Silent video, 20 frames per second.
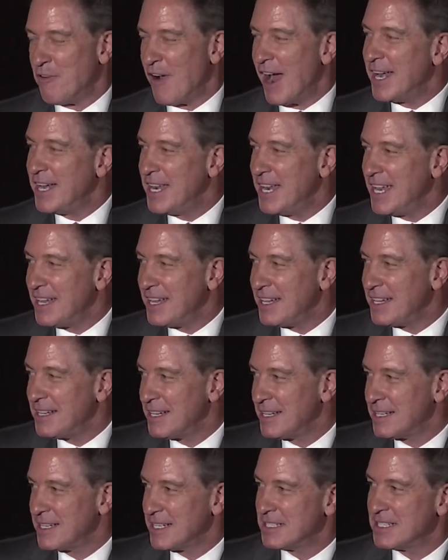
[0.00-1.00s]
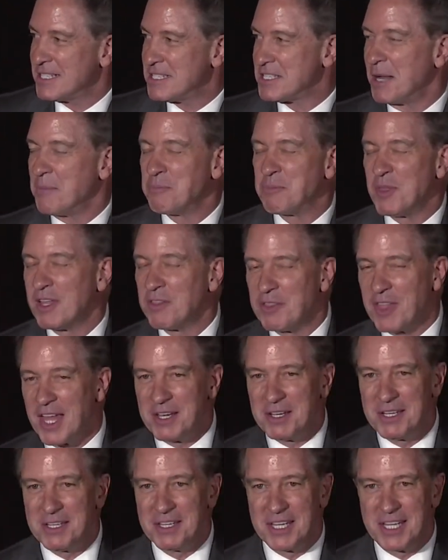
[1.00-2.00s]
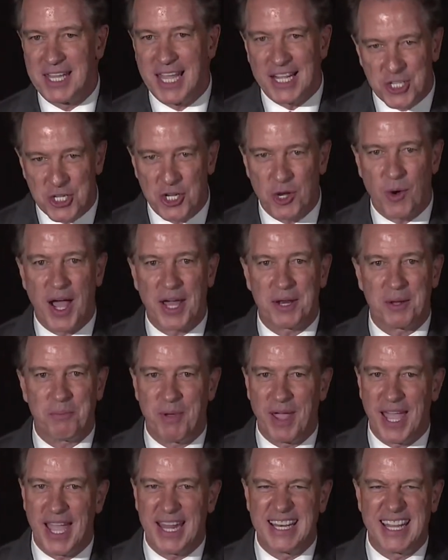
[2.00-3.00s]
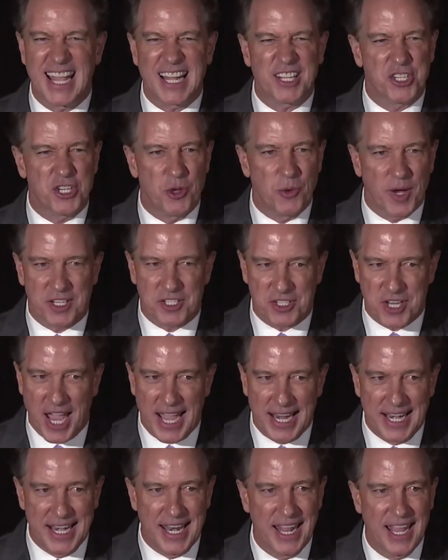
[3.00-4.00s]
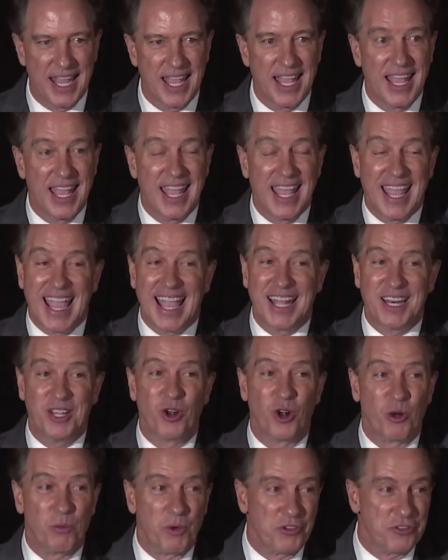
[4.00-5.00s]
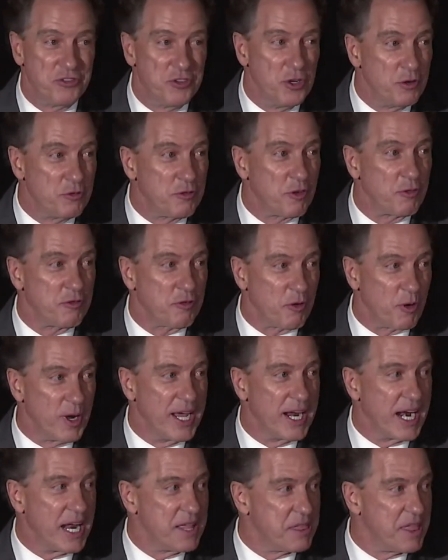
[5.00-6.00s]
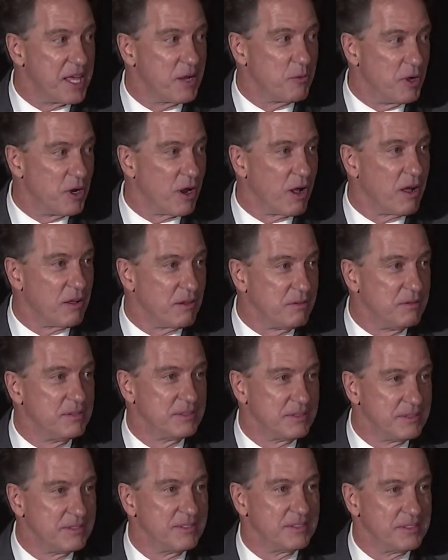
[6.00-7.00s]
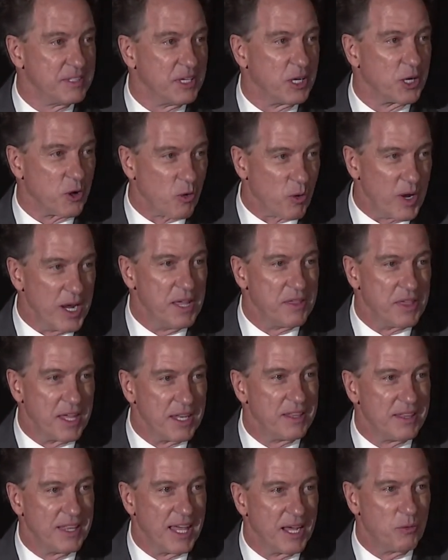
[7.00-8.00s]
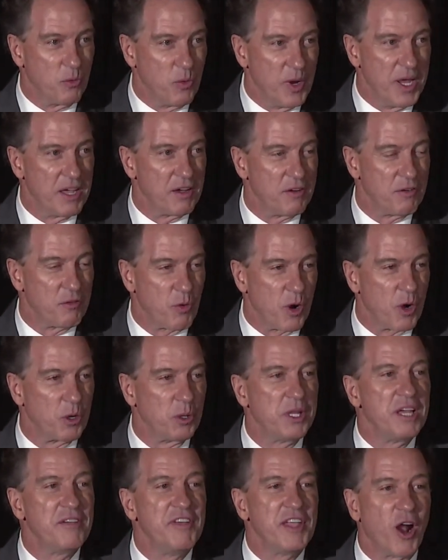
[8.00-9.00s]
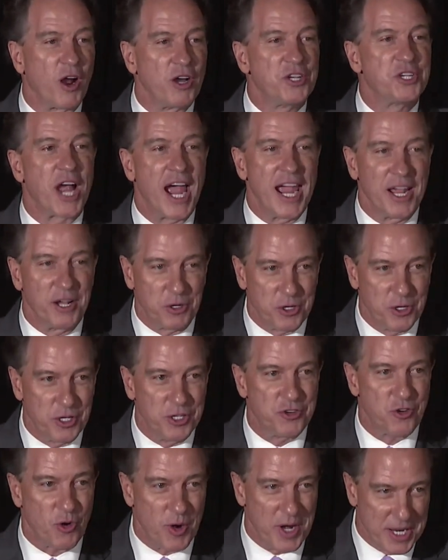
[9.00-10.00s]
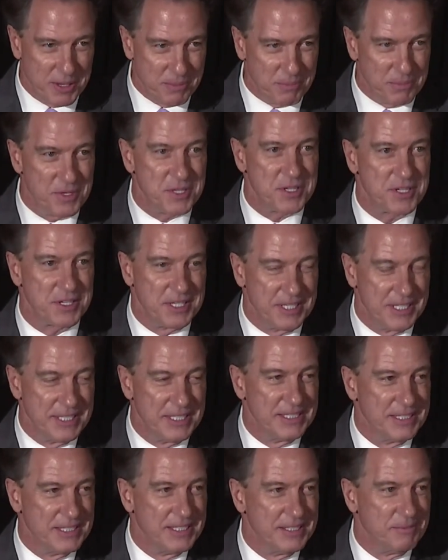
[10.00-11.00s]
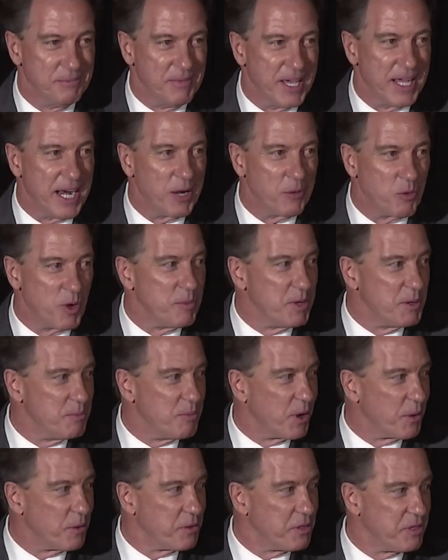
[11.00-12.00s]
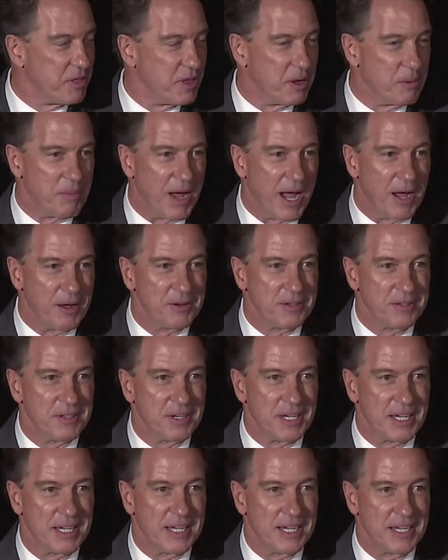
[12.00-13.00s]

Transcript: finding something that gets you out of bed, gets you excited, and you'd almost do for free. And I think we'd all agree that we're living our childhood dreams, men and women both, about